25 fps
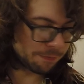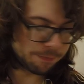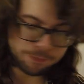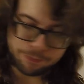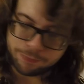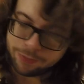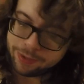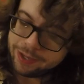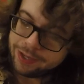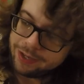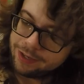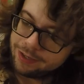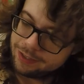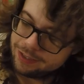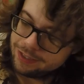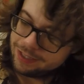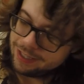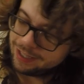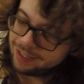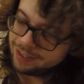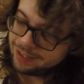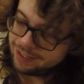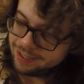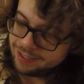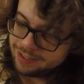
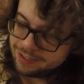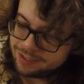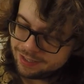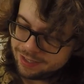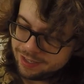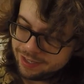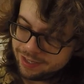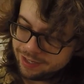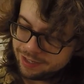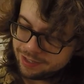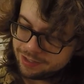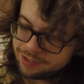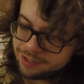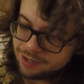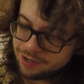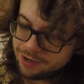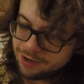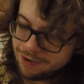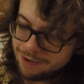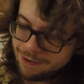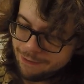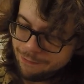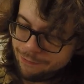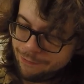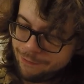peeling these things
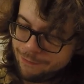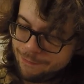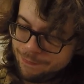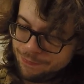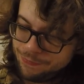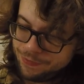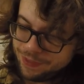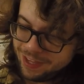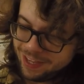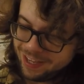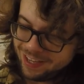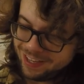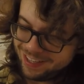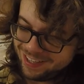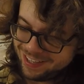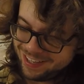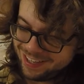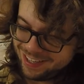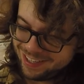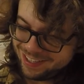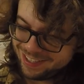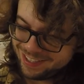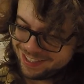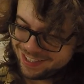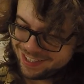off
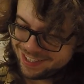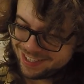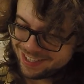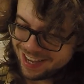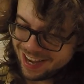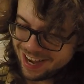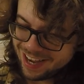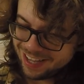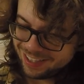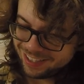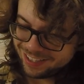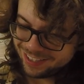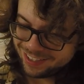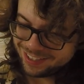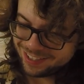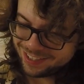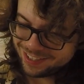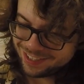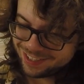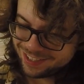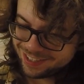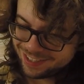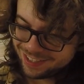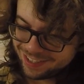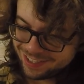in
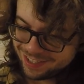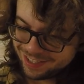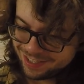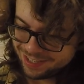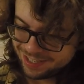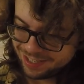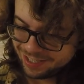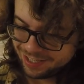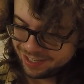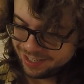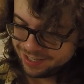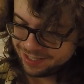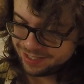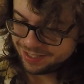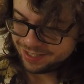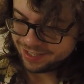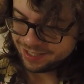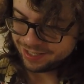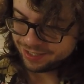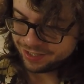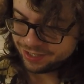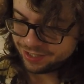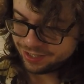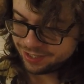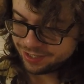silence, because I guess
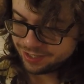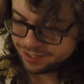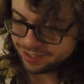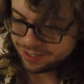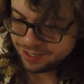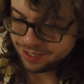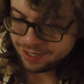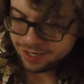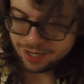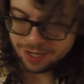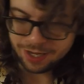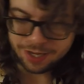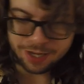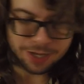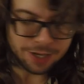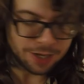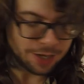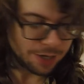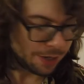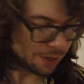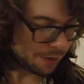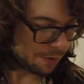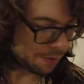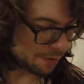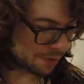that's just
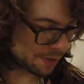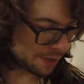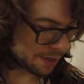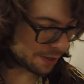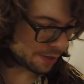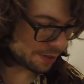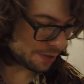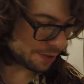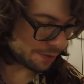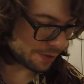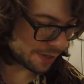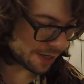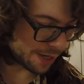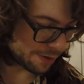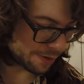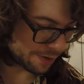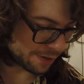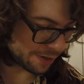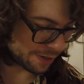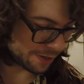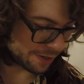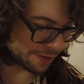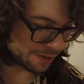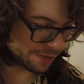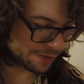what I do
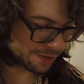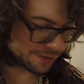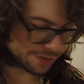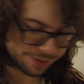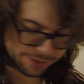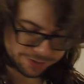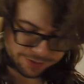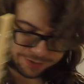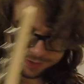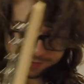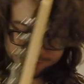nowadays.